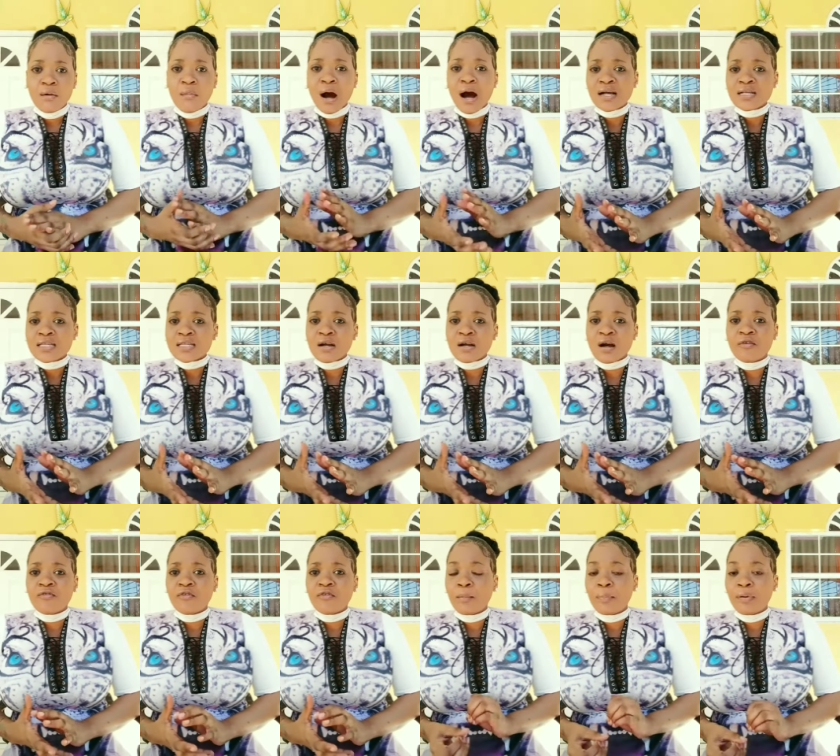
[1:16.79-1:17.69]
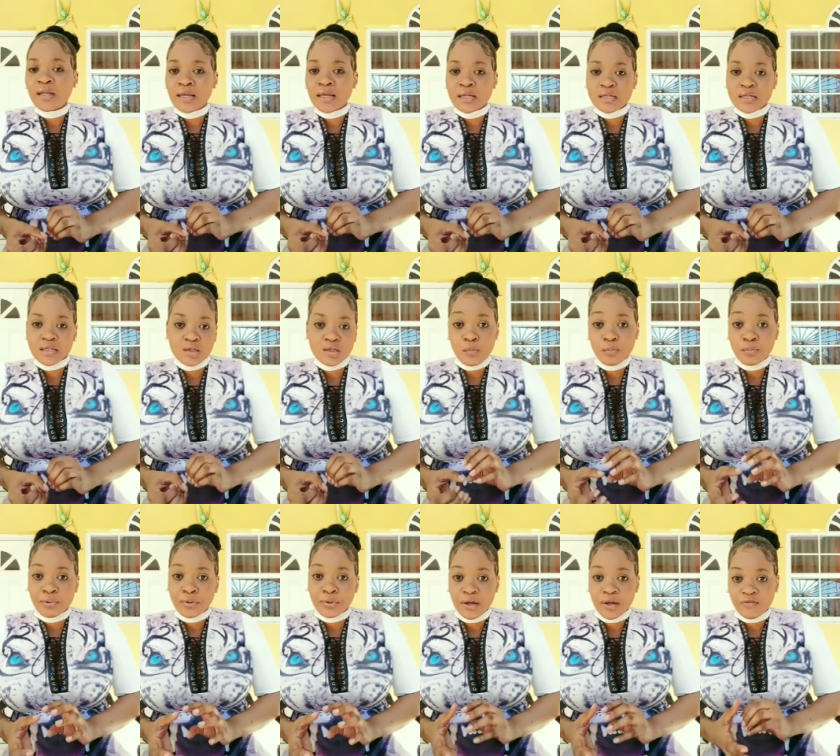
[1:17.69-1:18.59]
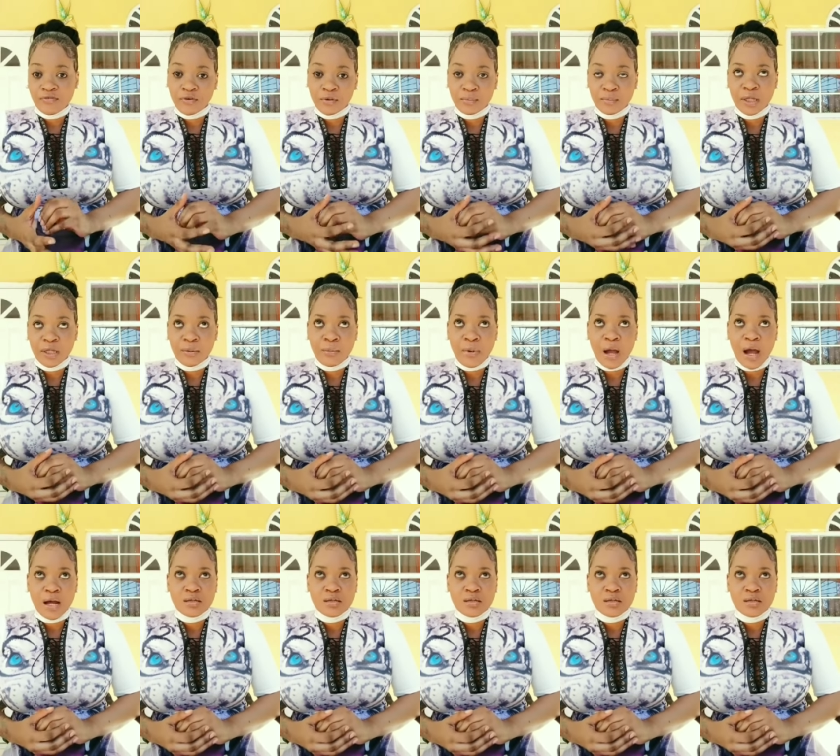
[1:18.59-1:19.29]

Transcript: I ask her for play some prayer for me.